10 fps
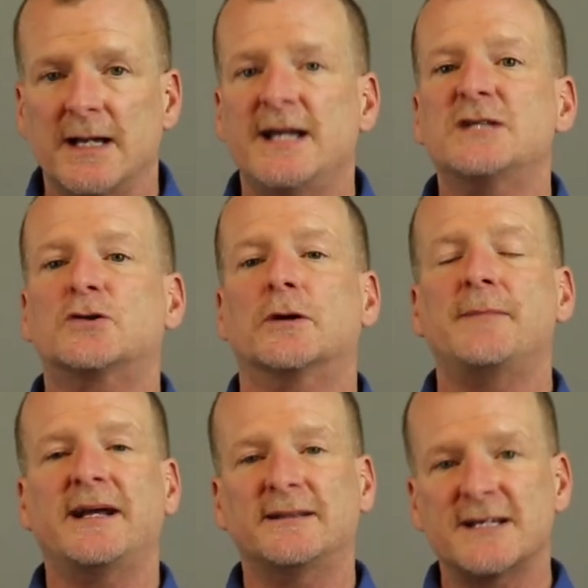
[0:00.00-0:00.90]
He's gonna
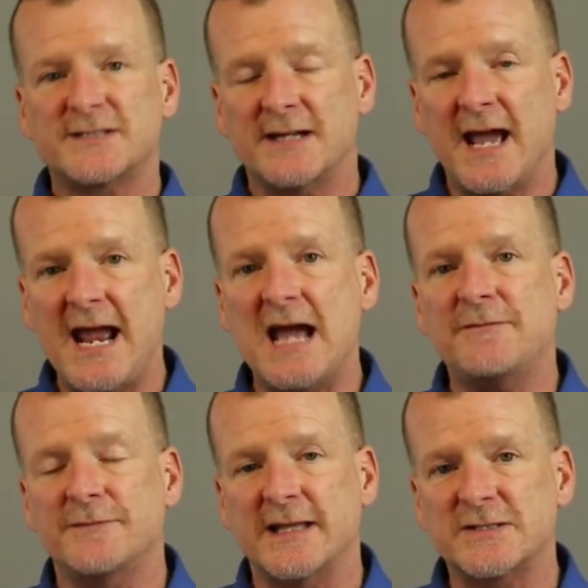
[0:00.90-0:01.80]
make less than
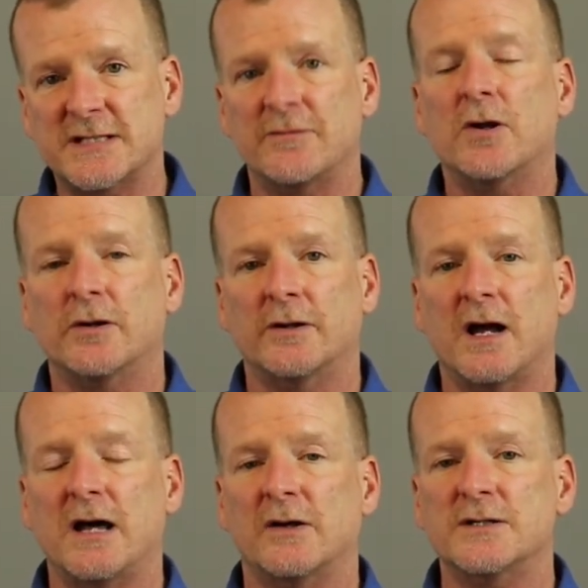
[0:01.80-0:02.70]
half of that
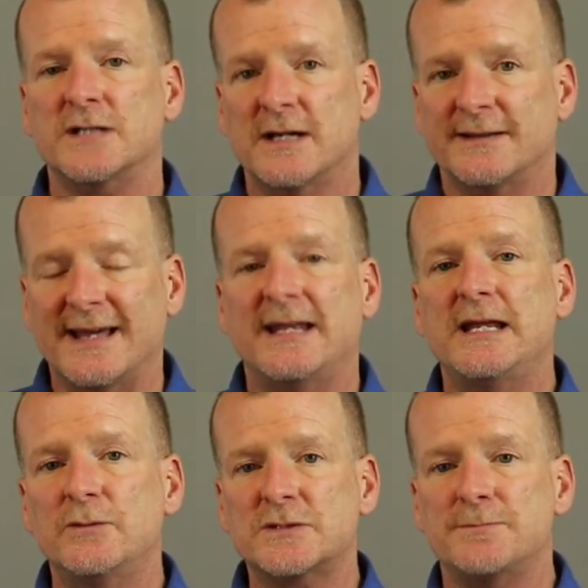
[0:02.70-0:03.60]
$700 that
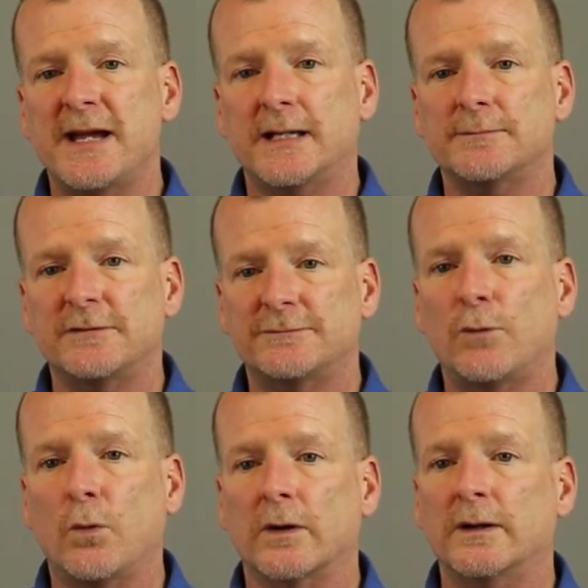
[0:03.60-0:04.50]
he was making
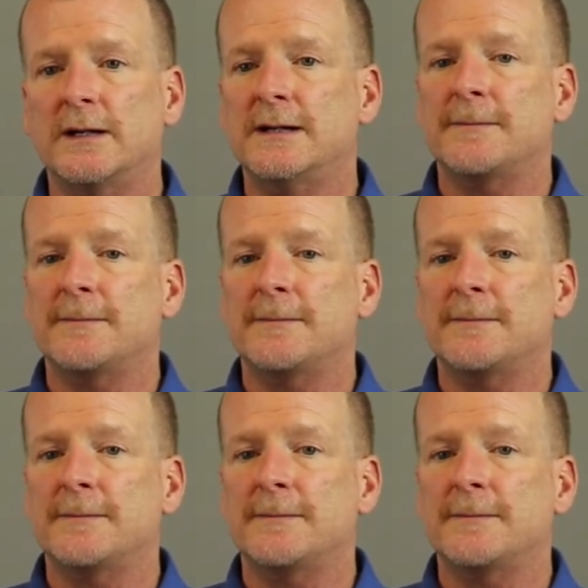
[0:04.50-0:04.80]
before